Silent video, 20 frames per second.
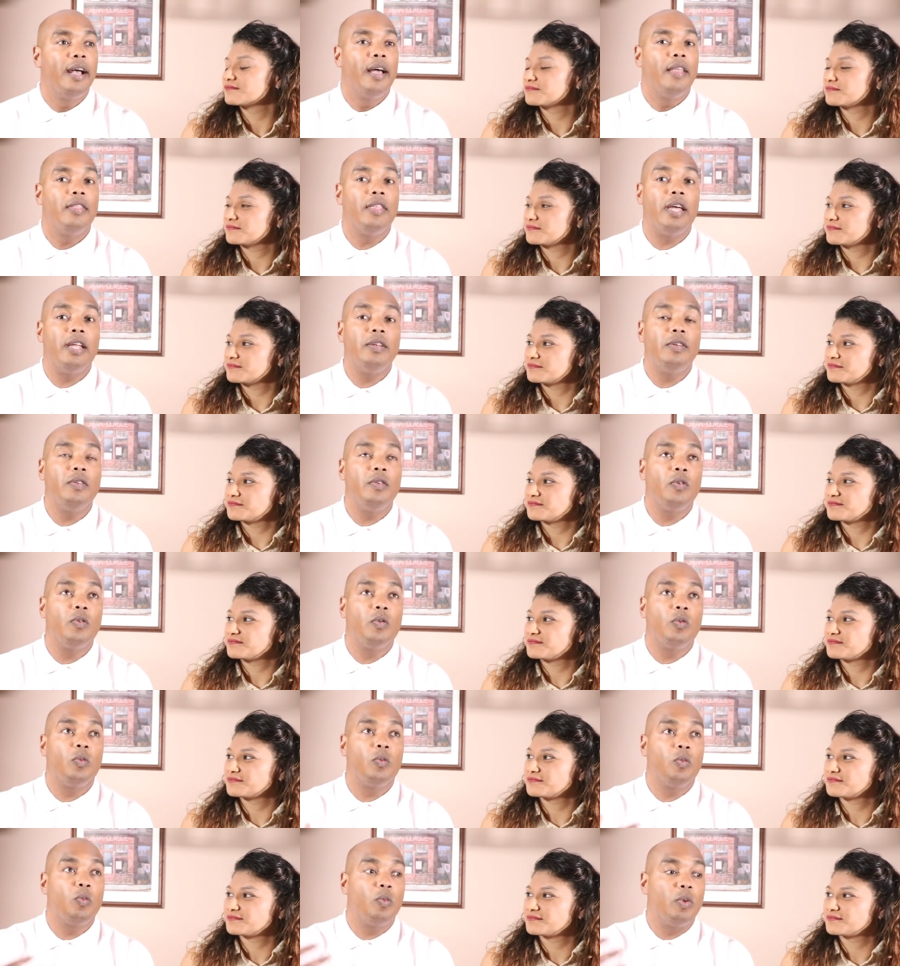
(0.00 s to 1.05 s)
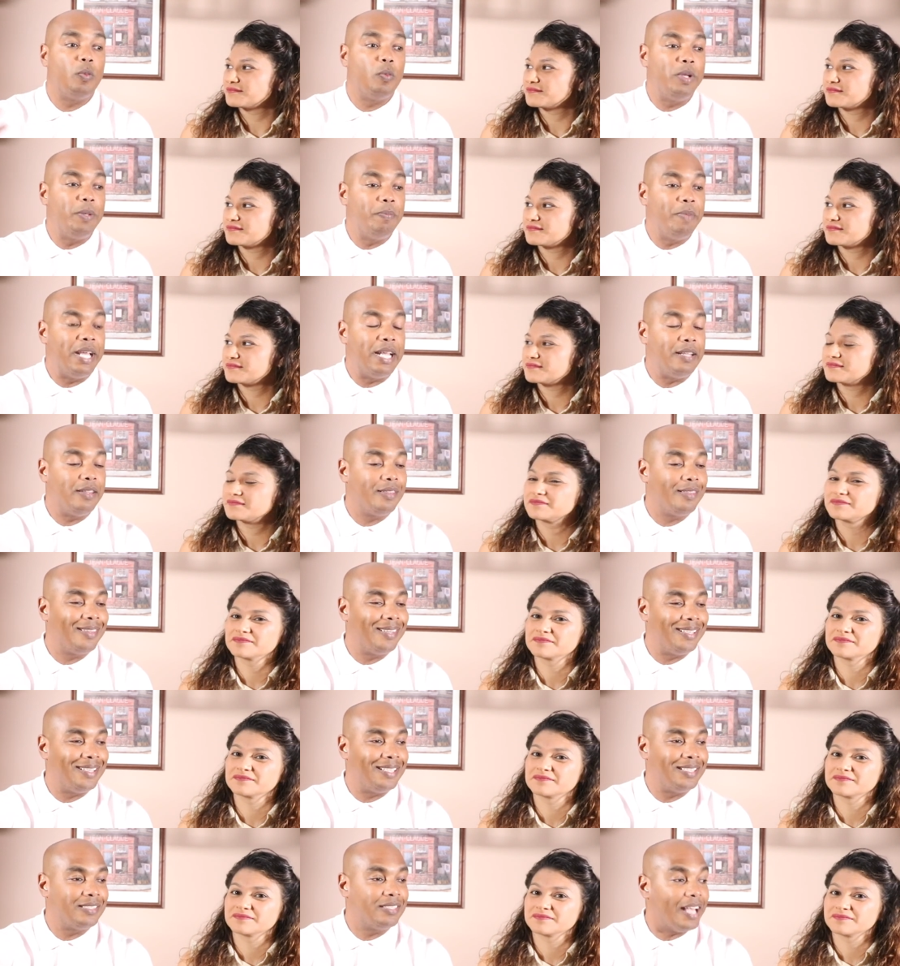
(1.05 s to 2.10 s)
Speaker 1: then when we meet
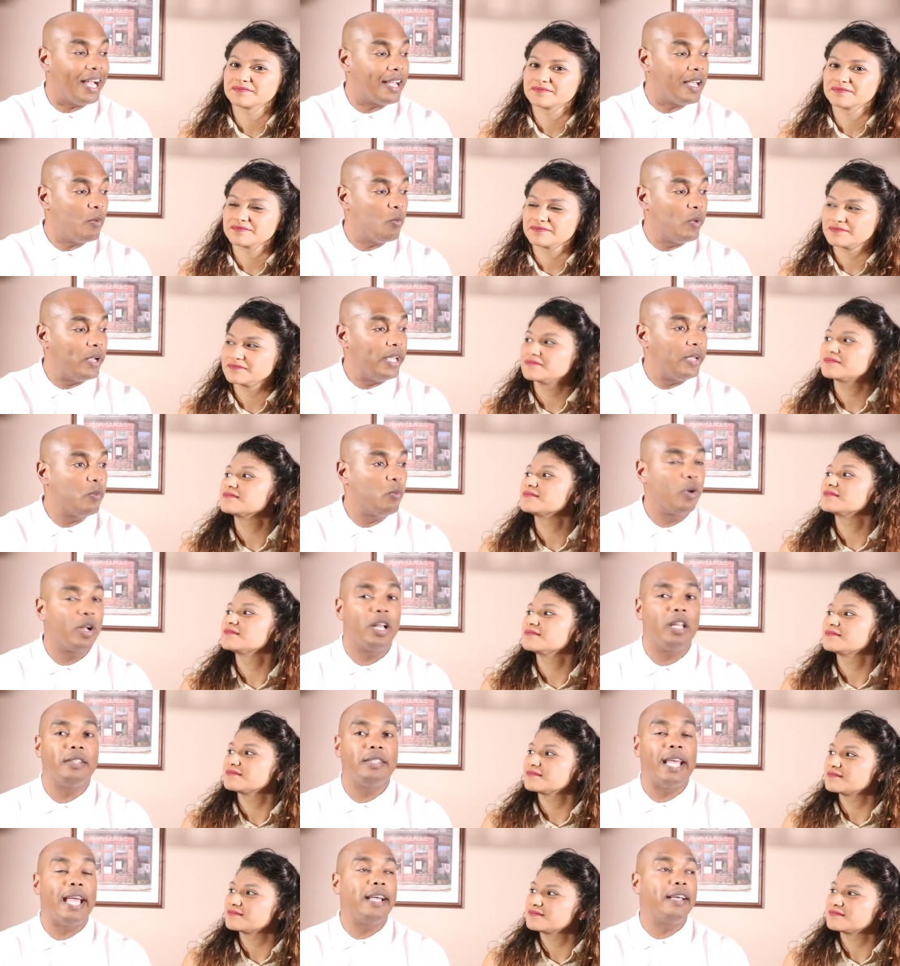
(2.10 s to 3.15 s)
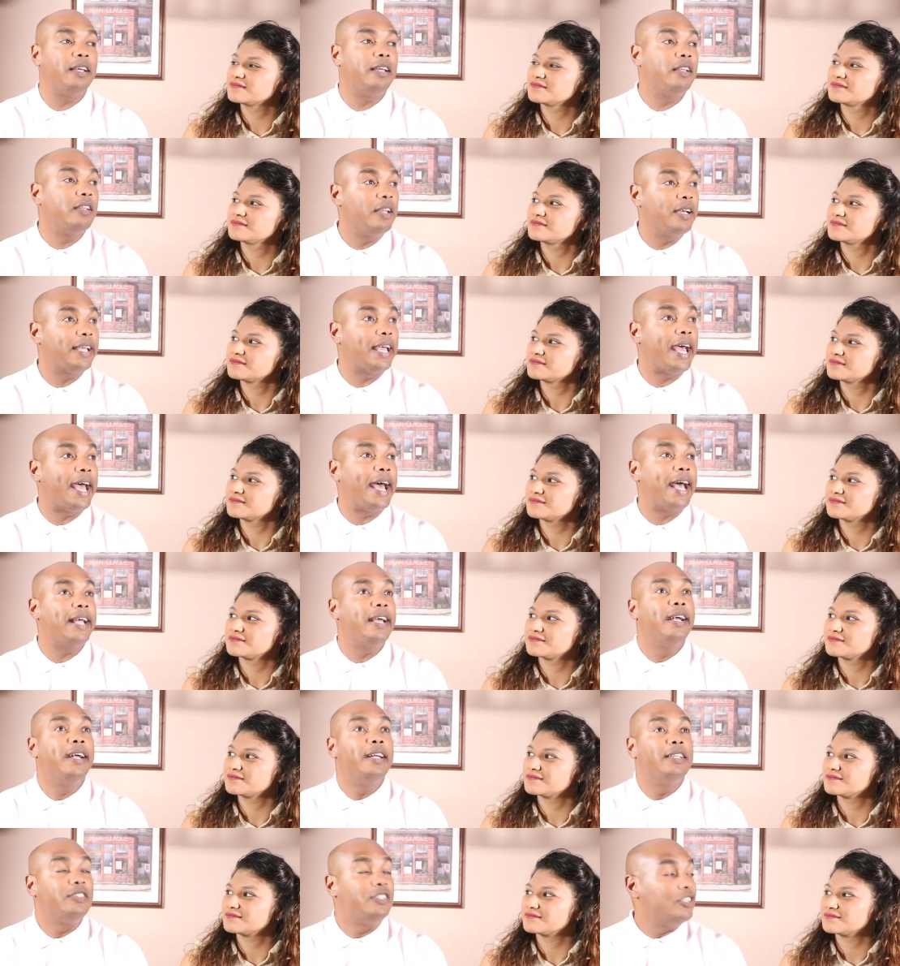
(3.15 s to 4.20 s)
the second week, we're going to take a look
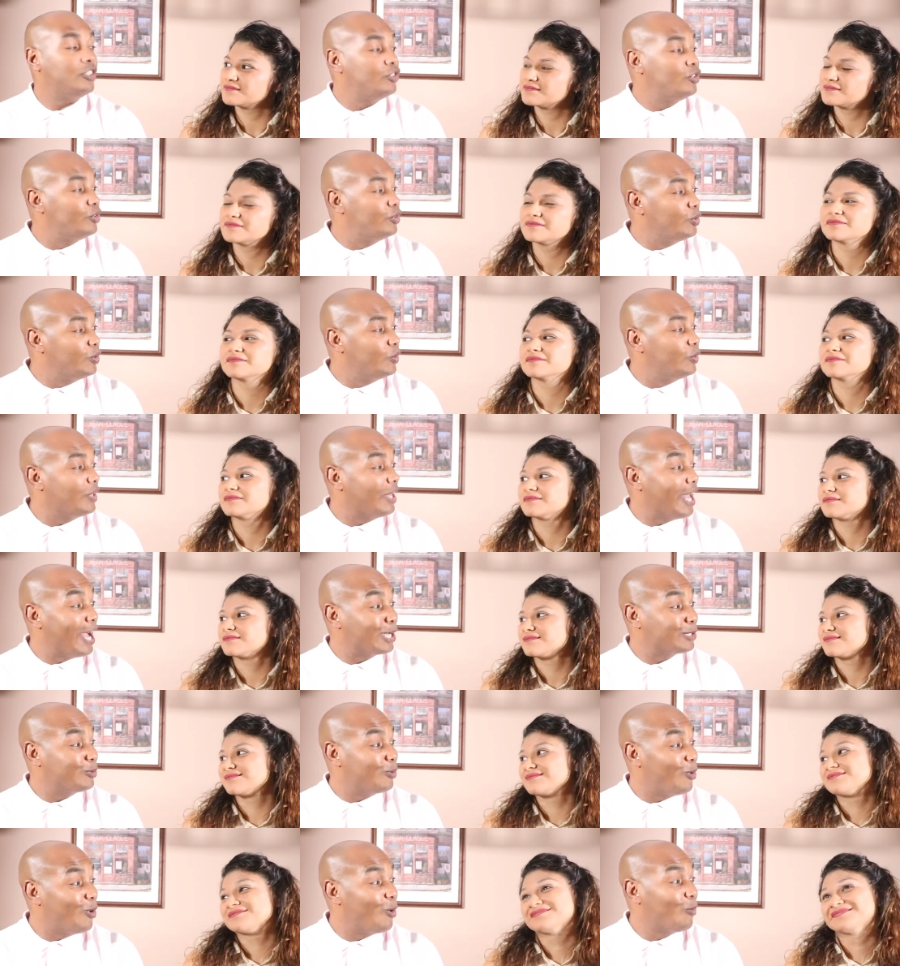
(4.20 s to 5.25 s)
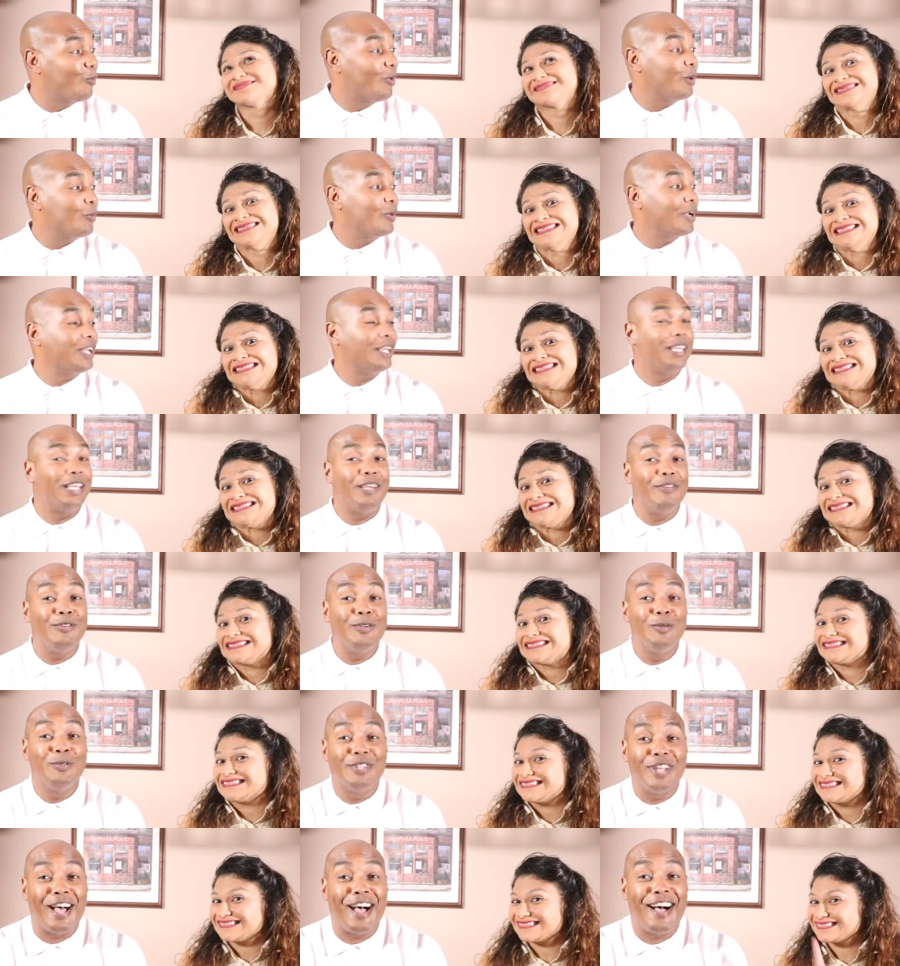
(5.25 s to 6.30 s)
at did you do the actual homework? We're going to give
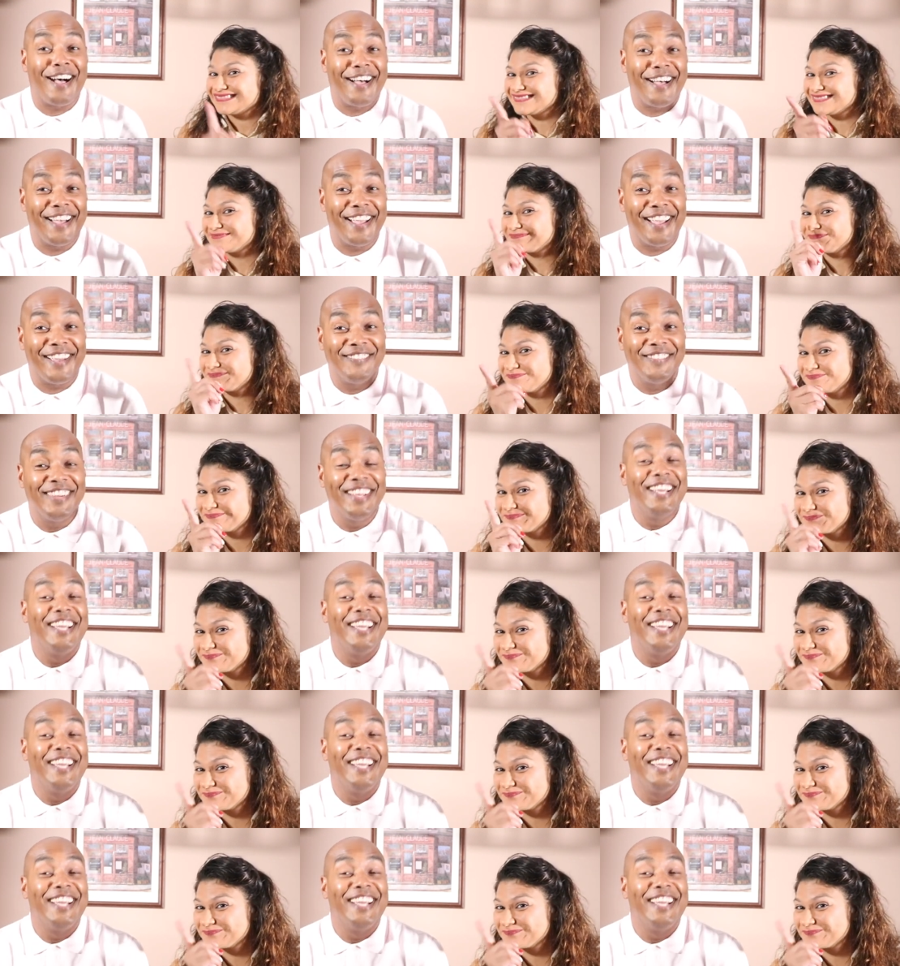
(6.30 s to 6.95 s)
you time